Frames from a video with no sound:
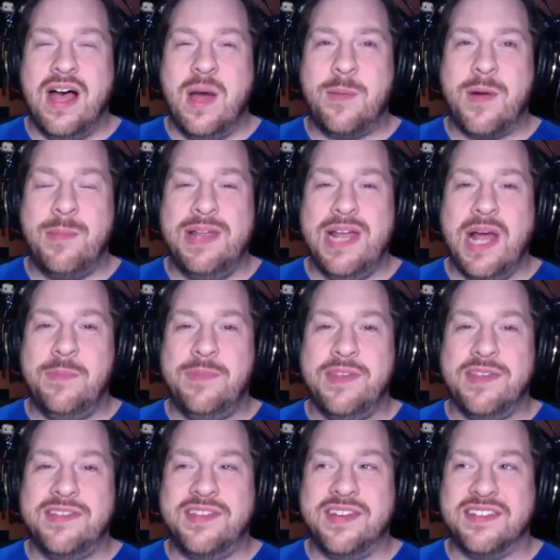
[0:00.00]
Probably up
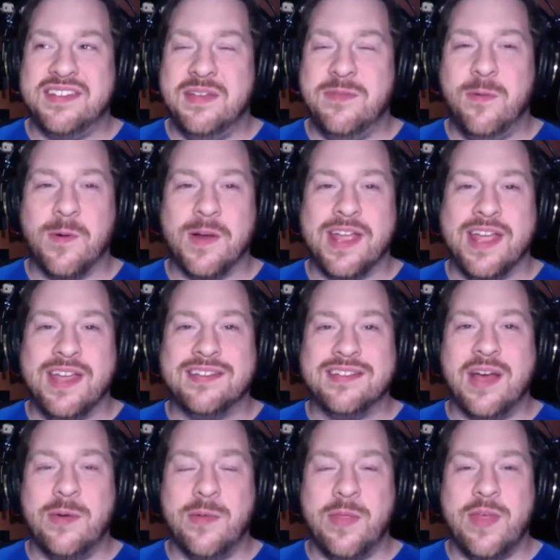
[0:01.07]
to 64 gigs,
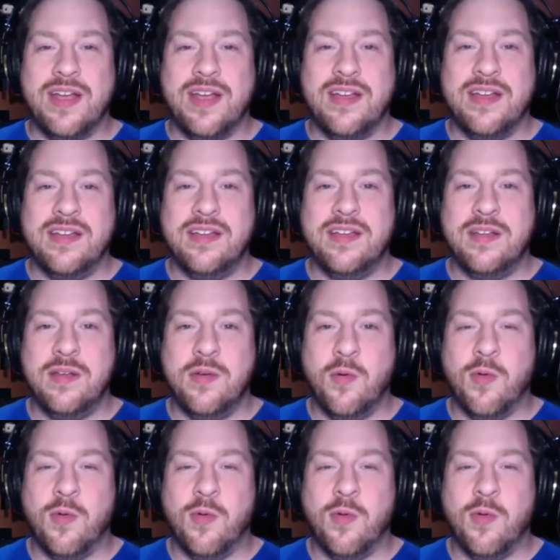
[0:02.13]
I would think, or